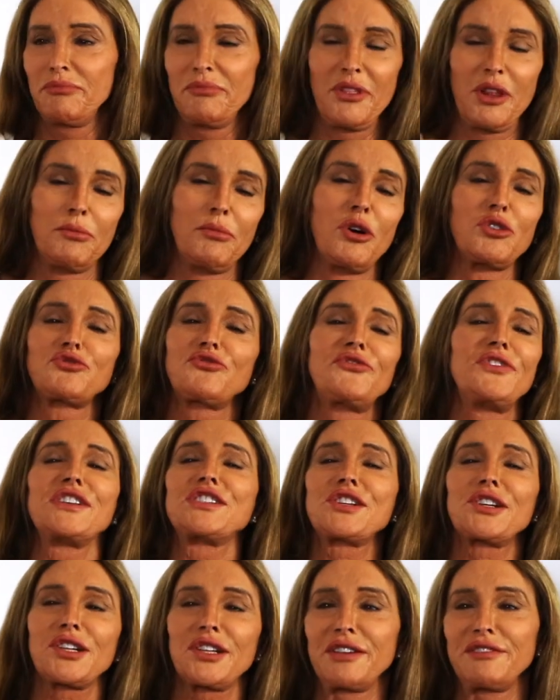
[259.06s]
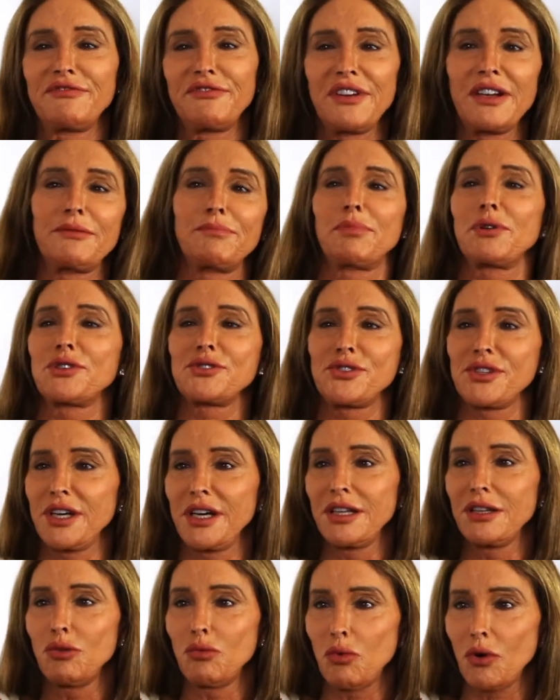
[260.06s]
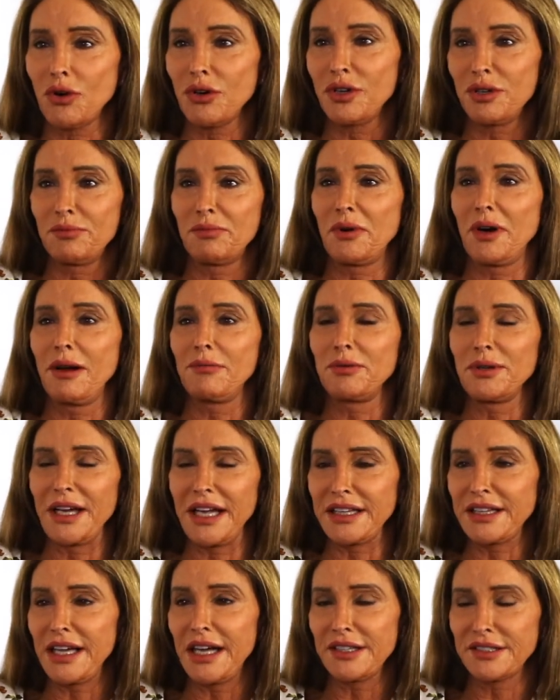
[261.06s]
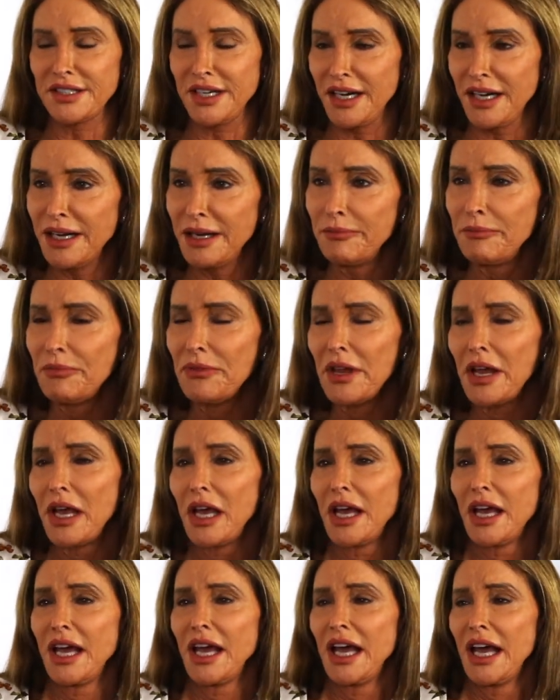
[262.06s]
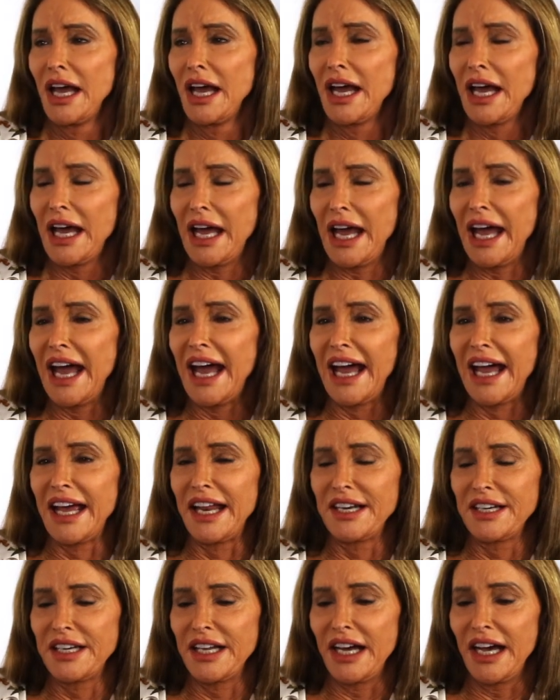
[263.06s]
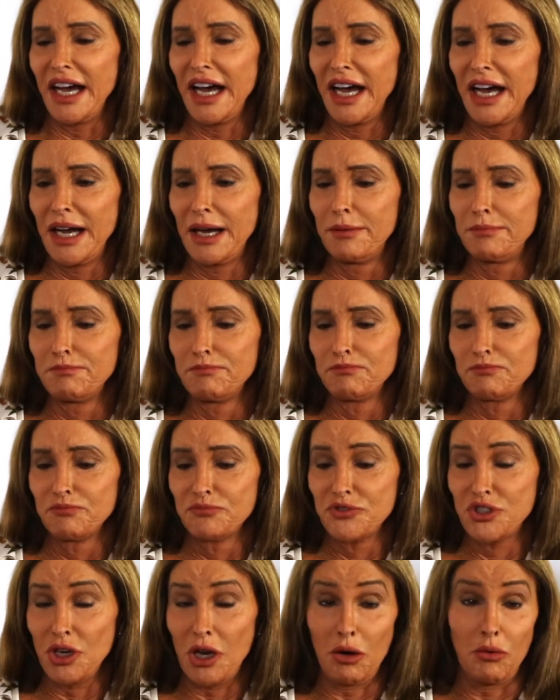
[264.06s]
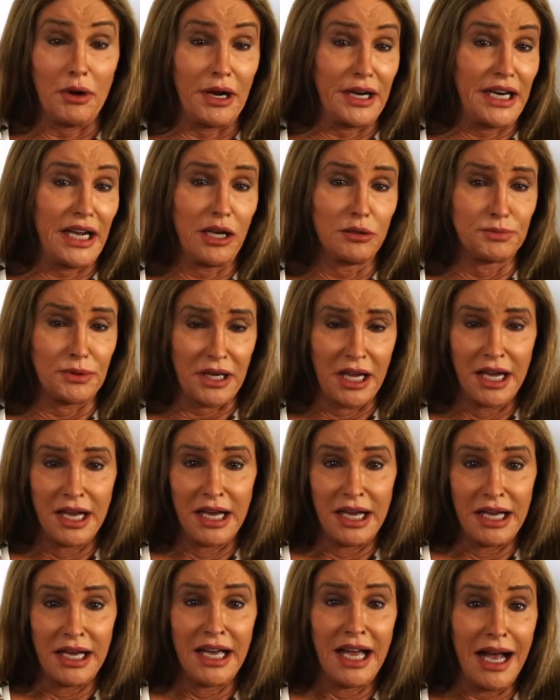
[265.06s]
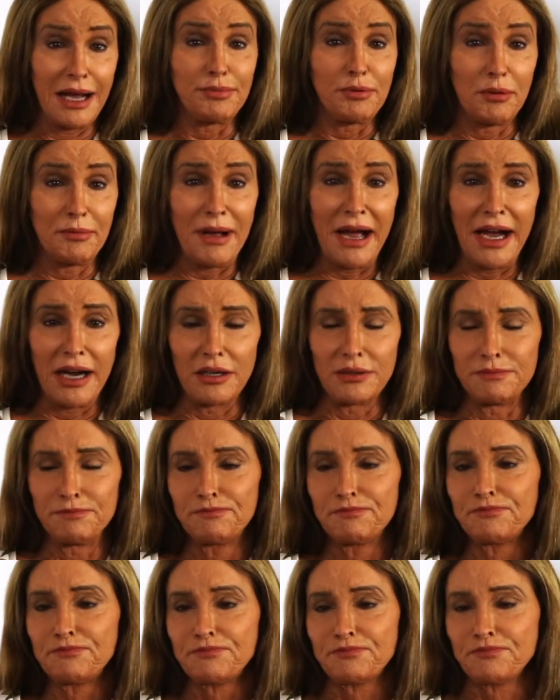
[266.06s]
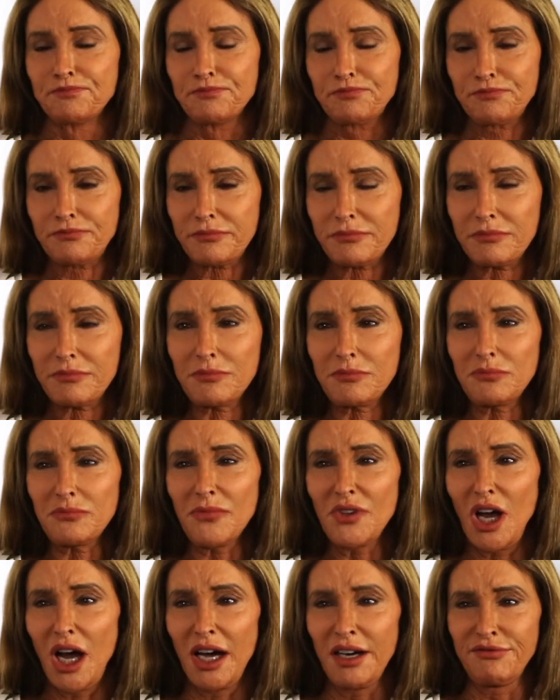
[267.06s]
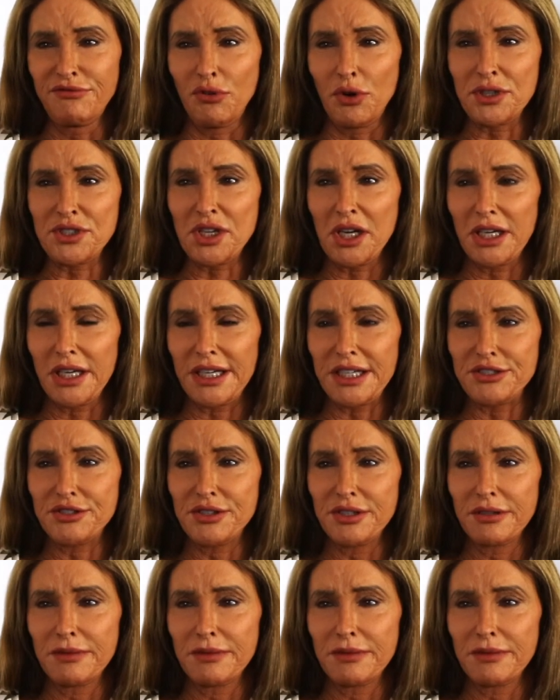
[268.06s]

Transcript: the most physically fit person in the world probably at that time. And so I wanted to help them out. Unfortunately,